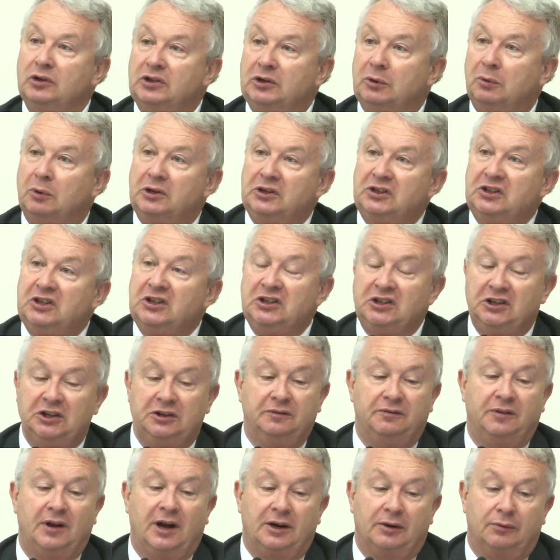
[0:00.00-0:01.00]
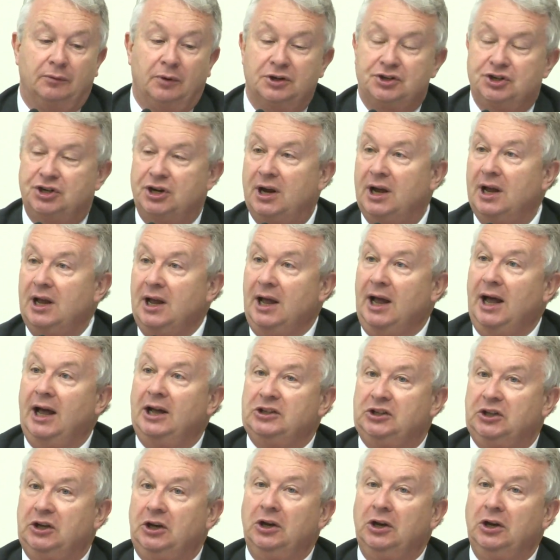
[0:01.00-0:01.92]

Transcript: resources. In fact, Russia has